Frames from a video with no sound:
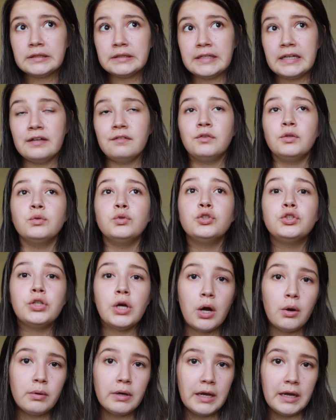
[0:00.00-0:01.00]
that if you
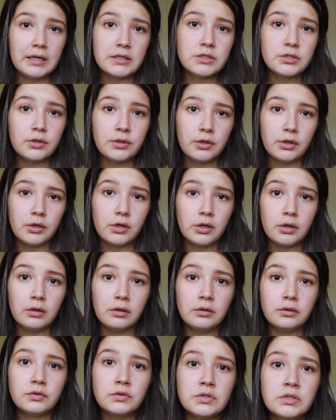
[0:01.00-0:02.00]
don't answer their
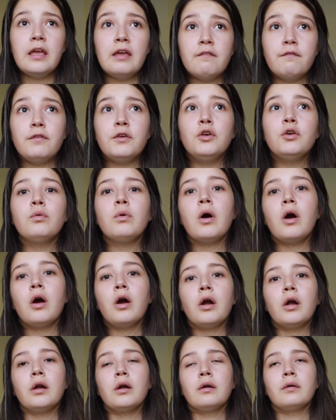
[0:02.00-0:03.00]
calls, if you
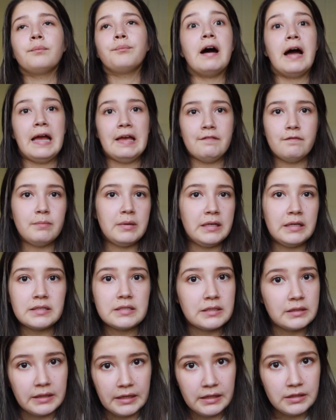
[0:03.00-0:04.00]
are 5
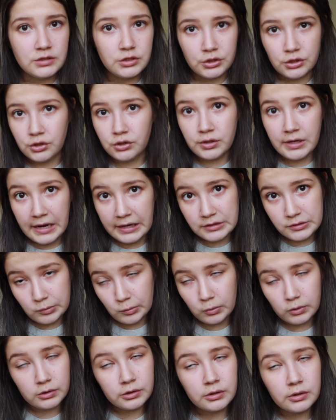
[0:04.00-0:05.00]
minutes late to your next
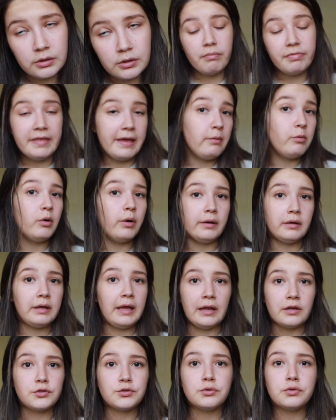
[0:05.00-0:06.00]
order, they will
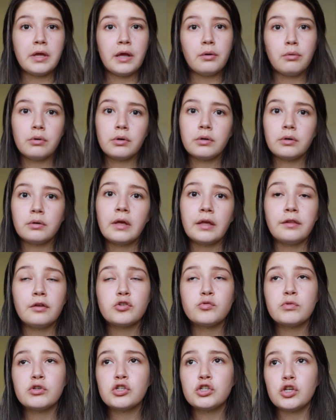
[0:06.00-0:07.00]
cancel that order. Like,
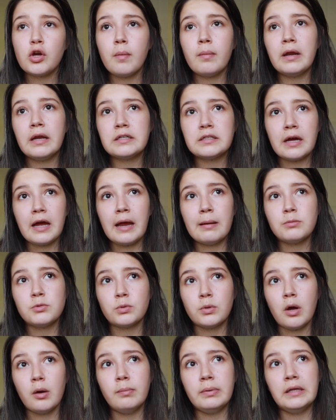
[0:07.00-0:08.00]
there's been so many times
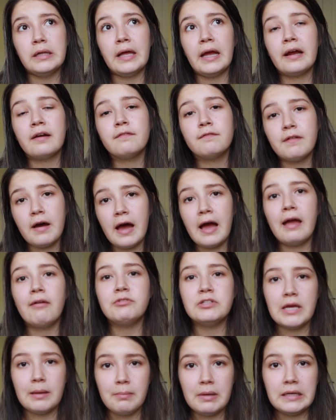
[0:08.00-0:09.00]
where I'll be like
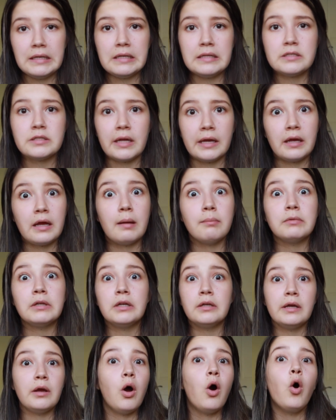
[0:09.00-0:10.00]
5-10 minutes, like I'm
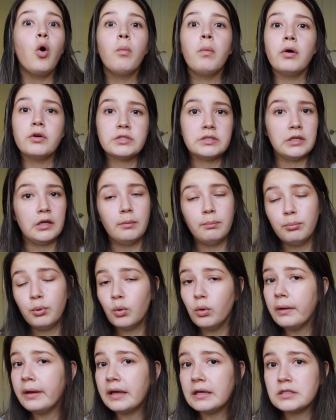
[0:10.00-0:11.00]
literally almost there
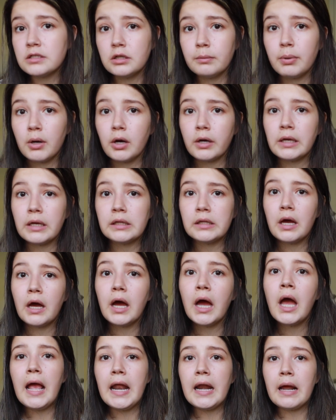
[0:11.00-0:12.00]
pulling into the parking
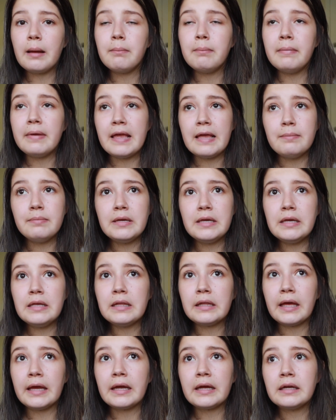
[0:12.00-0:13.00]
lot, and I'm
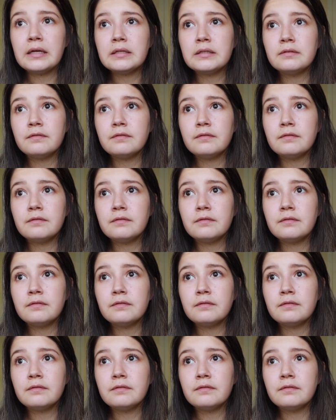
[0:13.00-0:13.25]
maybe like